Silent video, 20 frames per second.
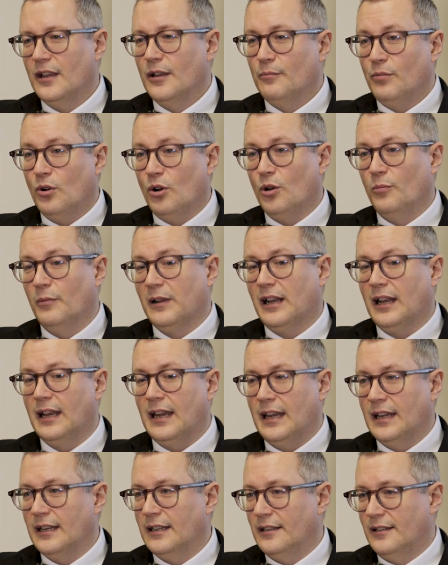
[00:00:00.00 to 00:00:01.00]
Paul
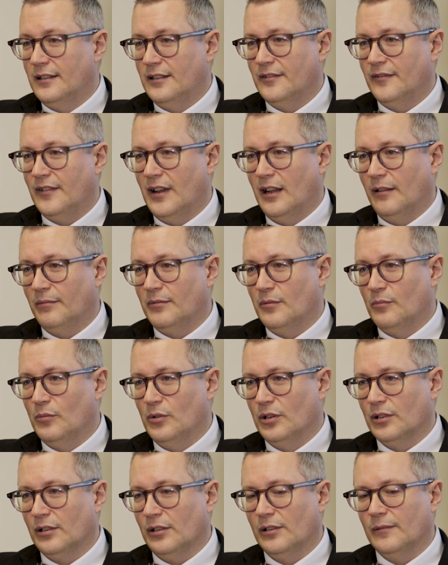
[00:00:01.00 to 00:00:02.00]
McLean developed a
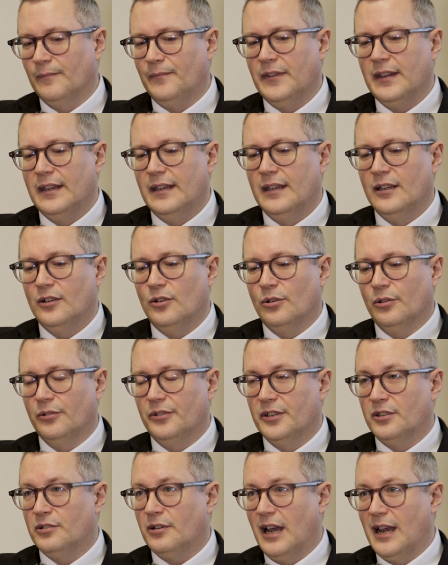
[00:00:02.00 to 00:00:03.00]
model called
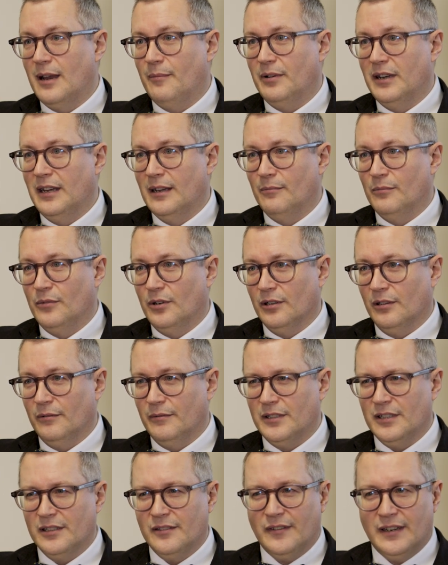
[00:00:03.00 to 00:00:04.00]
the tri-brain model,
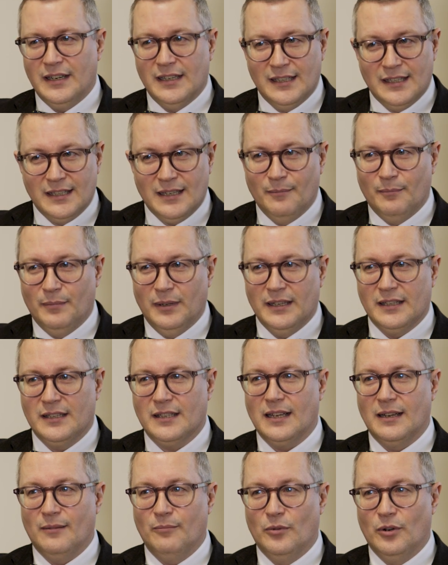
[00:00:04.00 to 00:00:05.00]
which is a very
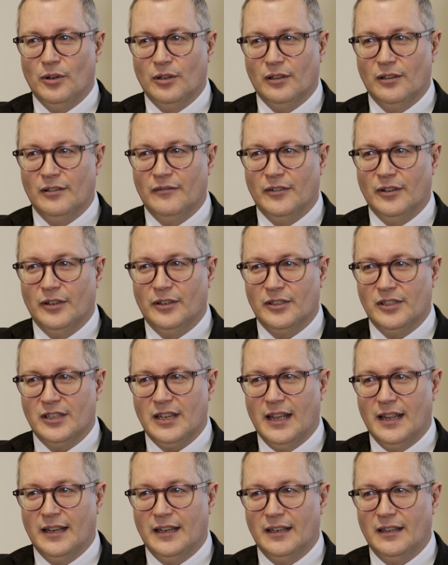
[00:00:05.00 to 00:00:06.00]
simplistic model of
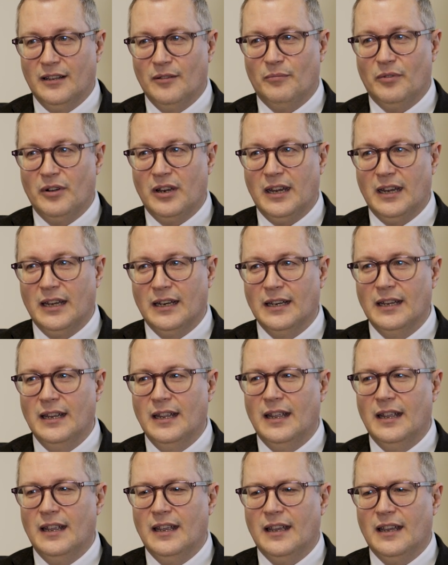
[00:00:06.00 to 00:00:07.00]
understanding the brain.
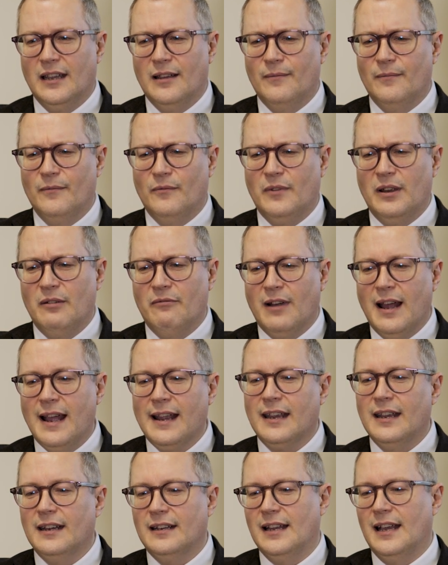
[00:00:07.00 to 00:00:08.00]
We
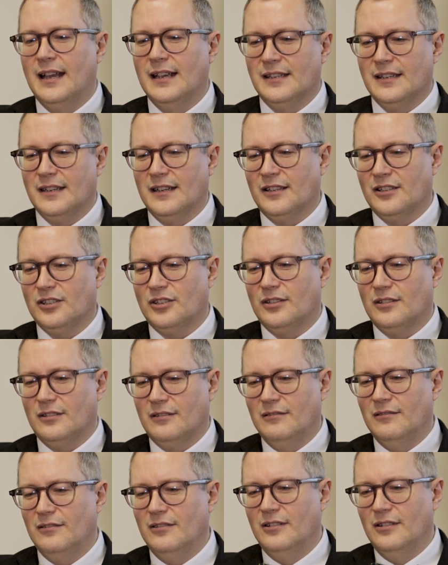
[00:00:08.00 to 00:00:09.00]
recognize that
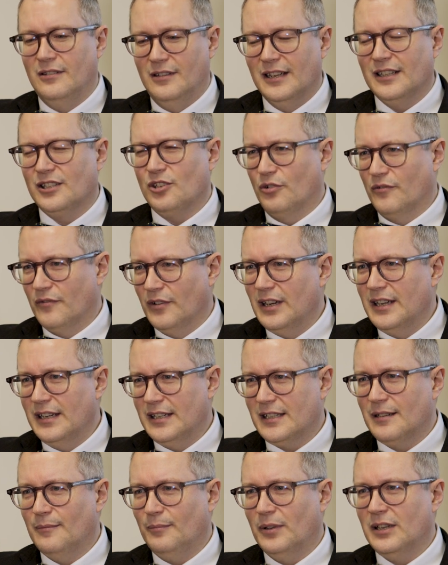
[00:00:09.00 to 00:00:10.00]
it's overly
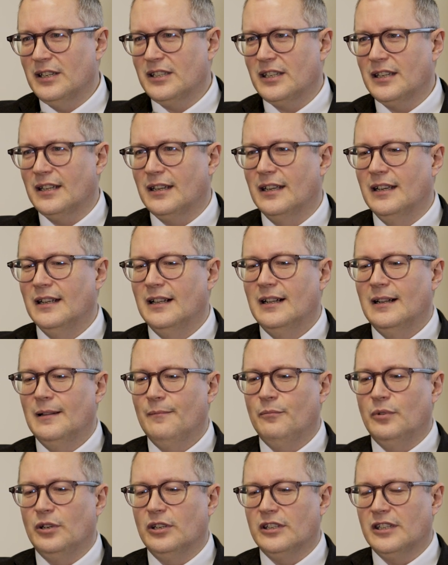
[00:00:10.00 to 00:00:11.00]
simplistic,
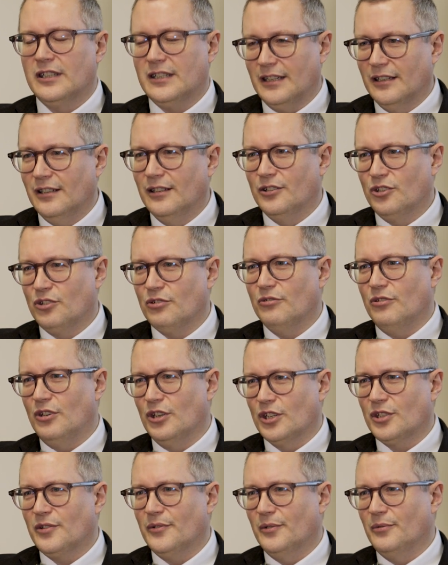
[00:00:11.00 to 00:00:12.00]
but it's still so
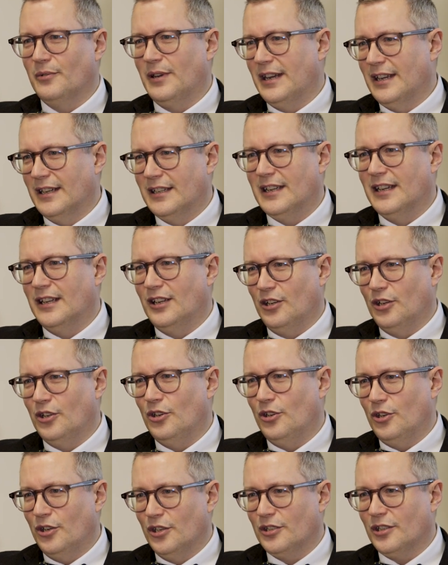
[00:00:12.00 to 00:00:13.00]
useful we continue to
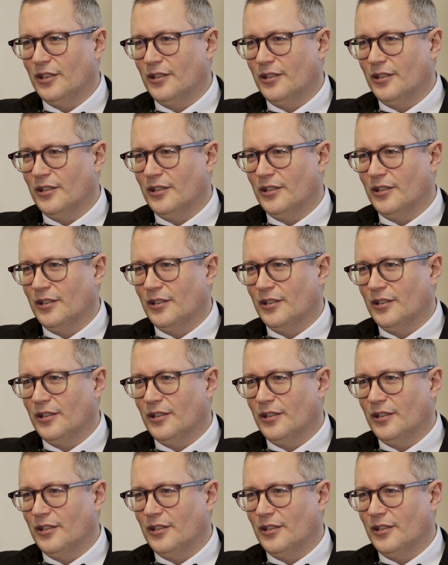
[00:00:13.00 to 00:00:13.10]
use